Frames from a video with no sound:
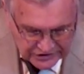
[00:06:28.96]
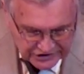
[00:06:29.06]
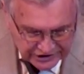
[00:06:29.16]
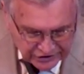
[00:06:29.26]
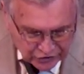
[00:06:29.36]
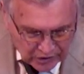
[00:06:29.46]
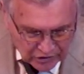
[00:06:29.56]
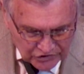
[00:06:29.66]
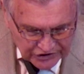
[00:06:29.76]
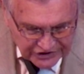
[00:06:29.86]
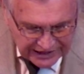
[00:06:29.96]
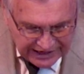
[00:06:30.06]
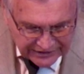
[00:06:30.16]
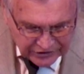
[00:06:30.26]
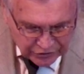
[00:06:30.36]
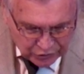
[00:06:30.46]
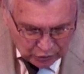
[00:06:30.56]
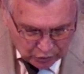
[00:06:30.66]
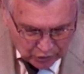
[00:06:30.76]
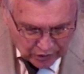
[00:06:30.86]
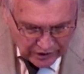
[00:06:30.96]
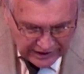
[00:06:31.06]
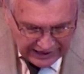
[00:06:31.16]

sin crouches at the door